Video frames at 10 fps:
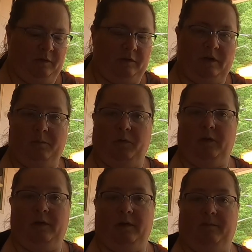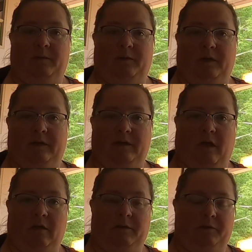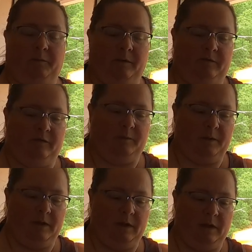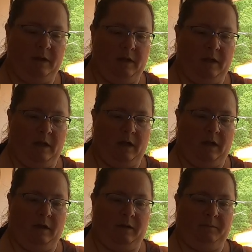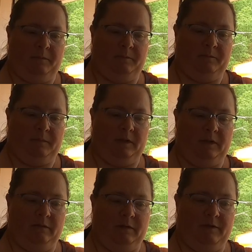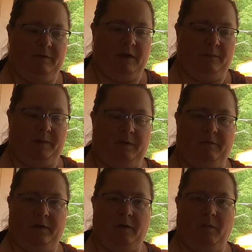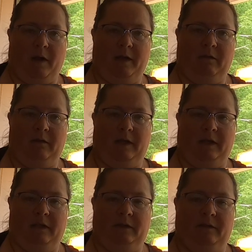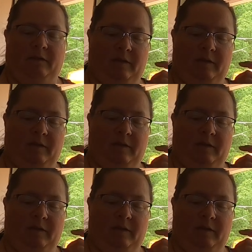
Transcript: just gonna put it up for $10 plus shipping. Leave it up there for a while and